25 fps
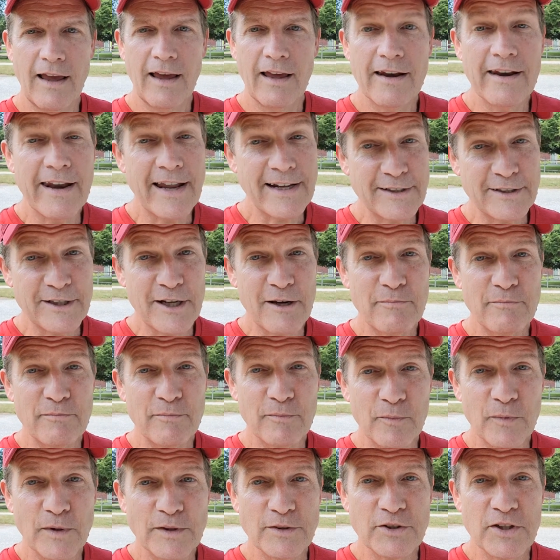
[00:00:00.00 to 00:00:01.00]
Next up
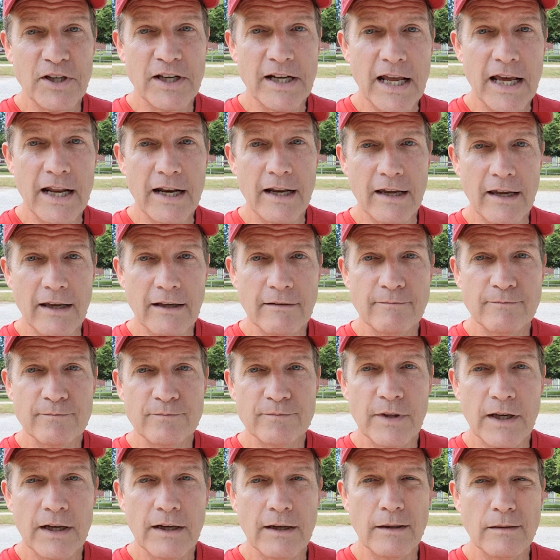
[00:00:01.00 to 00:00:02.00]
was Connecticut.
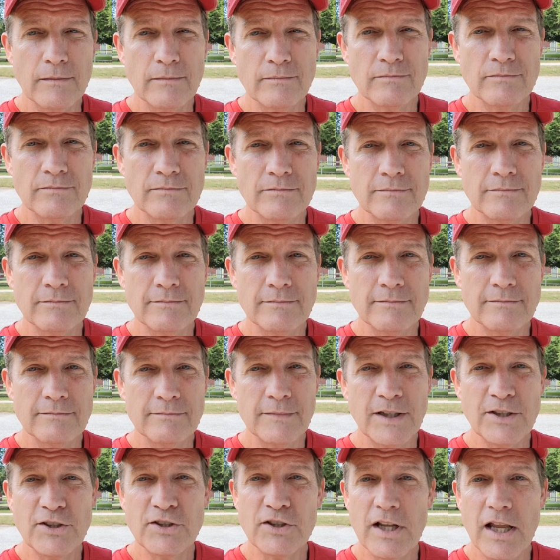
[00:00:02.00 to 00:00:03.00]

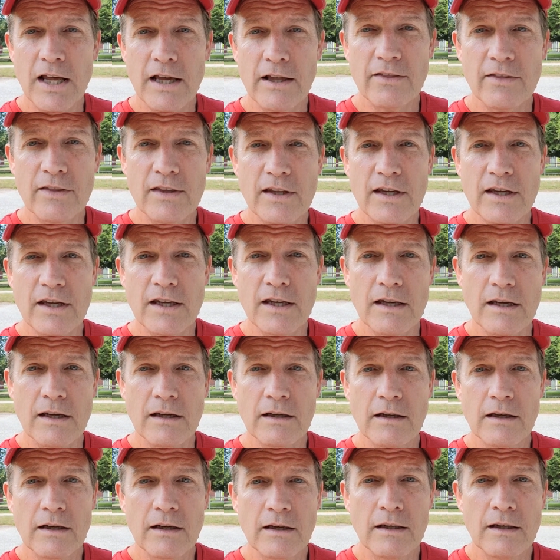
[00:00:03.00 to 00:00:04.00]
Much like the
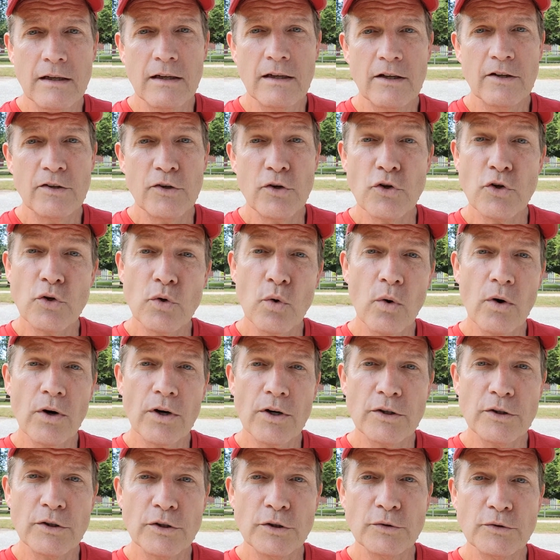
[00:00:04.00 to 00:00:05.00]
New
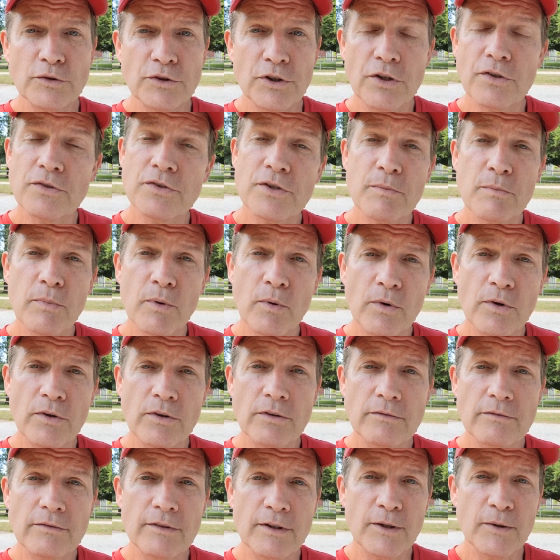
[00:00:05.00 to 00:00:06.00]
York-New Jersey border,
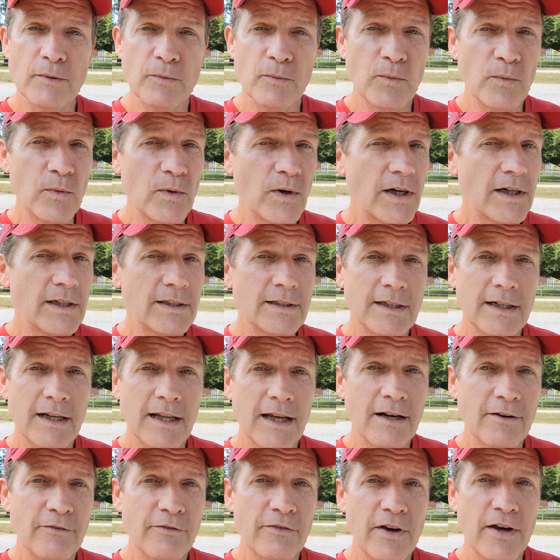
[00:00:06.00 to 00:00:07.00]
there wasn't a
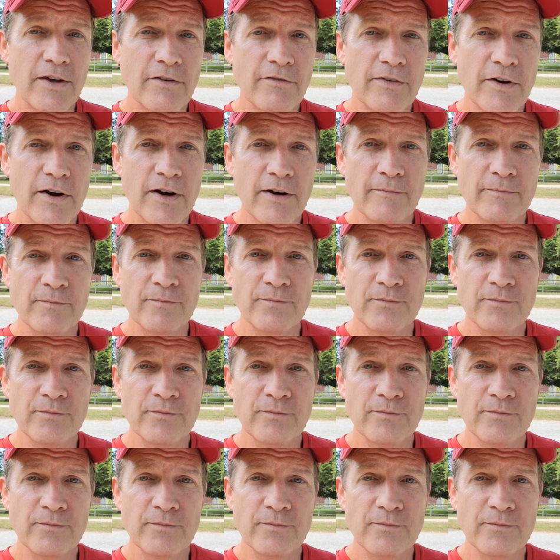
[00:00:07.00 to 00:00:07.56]
lot of fanfare